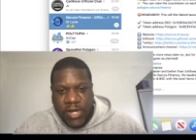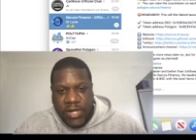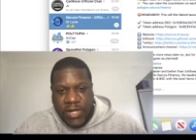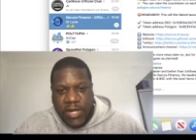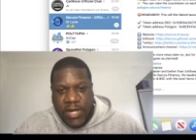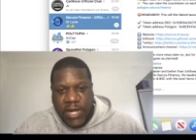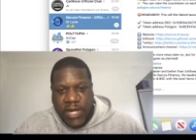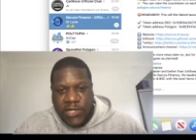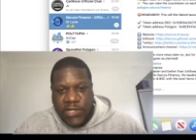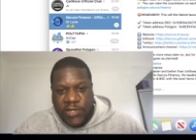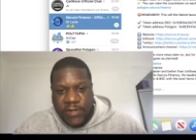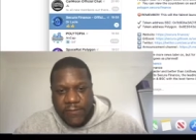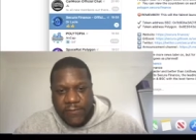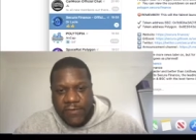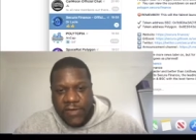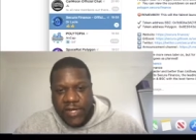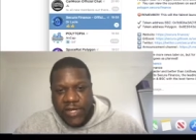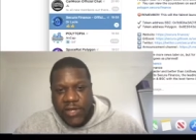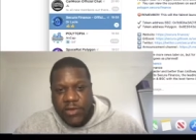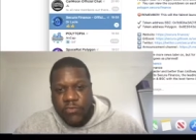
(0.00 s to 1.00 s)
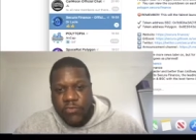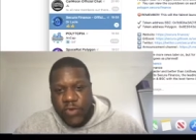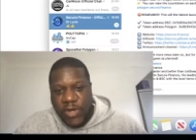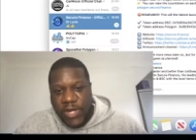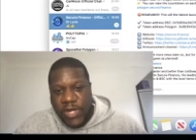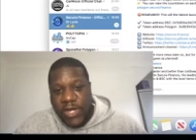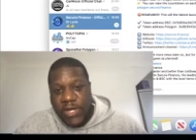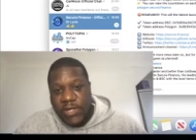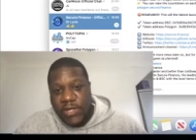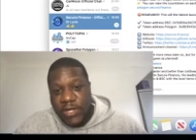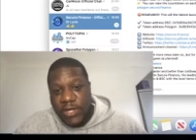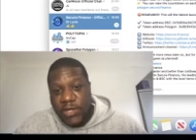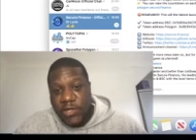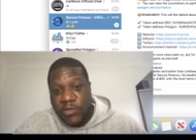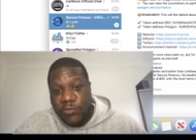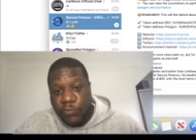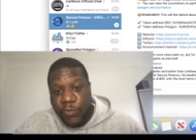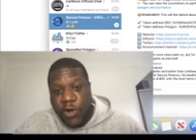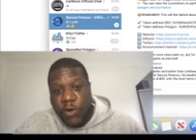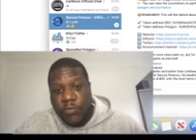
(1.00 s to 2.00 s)
Now that's something that Rediant did as
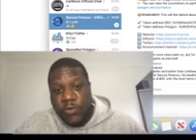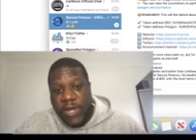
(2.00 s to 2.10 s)
well.